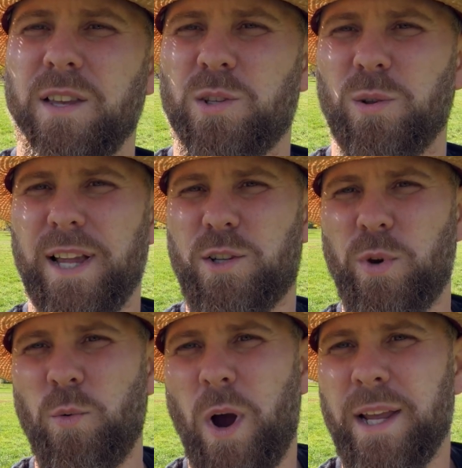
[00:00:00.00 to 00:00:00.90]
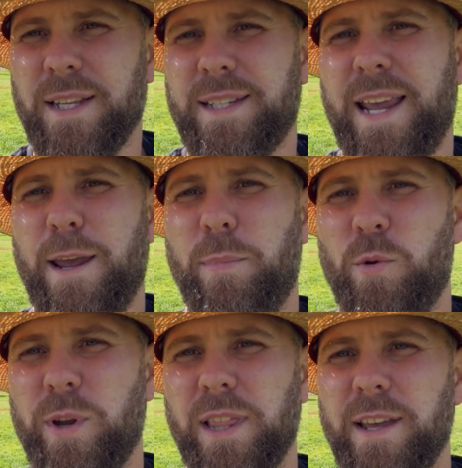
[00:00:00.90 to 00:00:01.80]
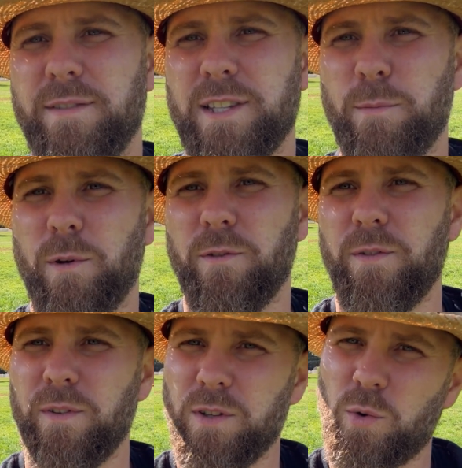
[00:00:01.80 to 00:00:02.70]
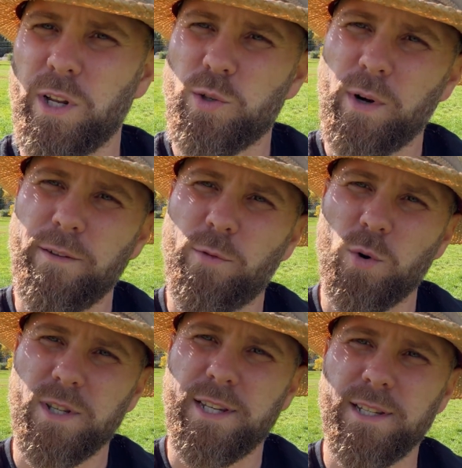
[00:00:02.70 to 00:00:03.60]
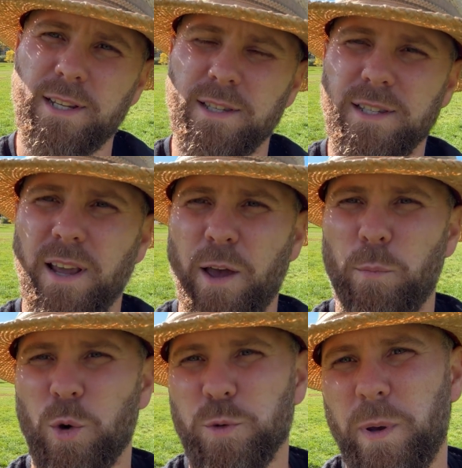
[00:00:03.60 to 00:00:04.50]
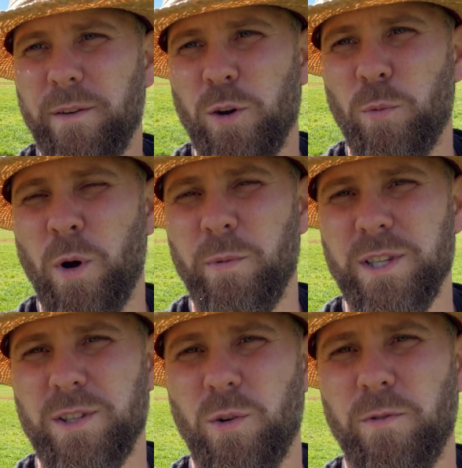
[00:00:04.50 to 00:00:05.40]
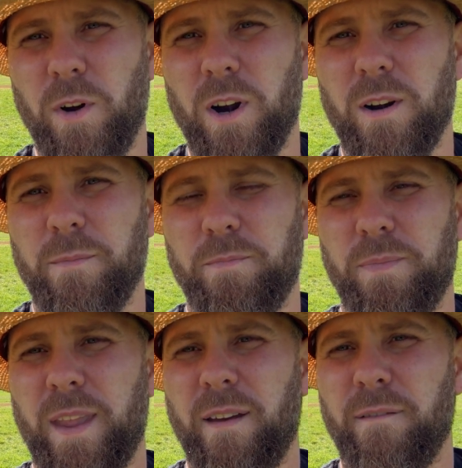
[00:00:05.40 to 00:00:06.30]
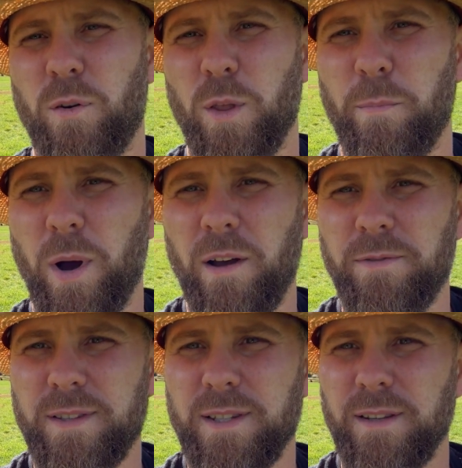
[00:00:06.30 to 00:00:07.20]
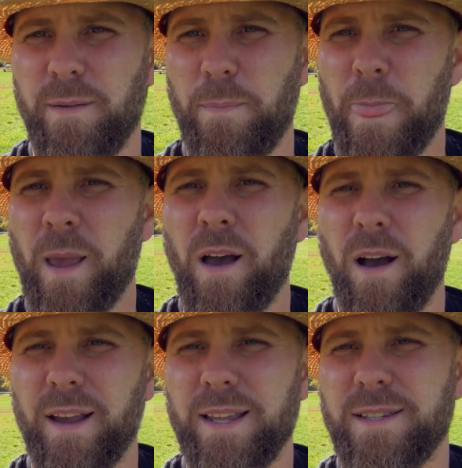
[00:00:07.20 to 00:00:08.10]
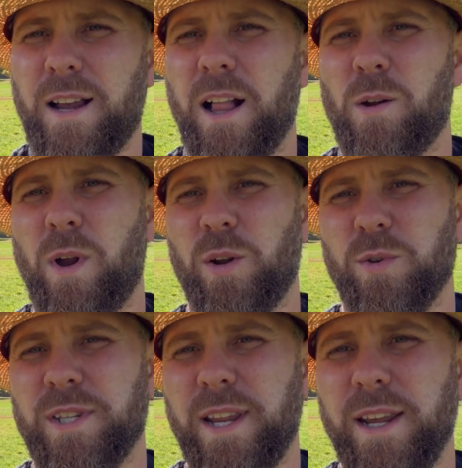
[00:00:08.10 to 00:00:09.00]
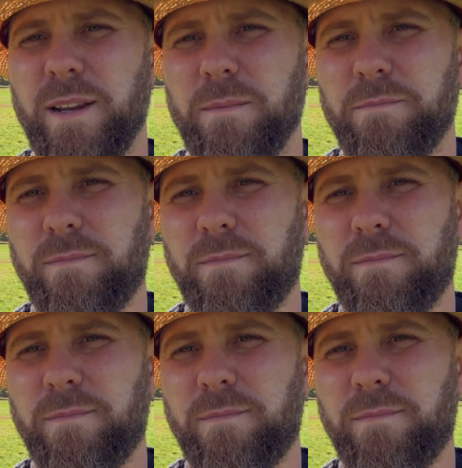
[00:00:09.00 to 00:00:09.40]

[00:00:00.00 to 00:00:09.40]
So let's rewind the tape and relive some of 2024 season's most pivotal moments so far. For the Buffs, against Colorado State.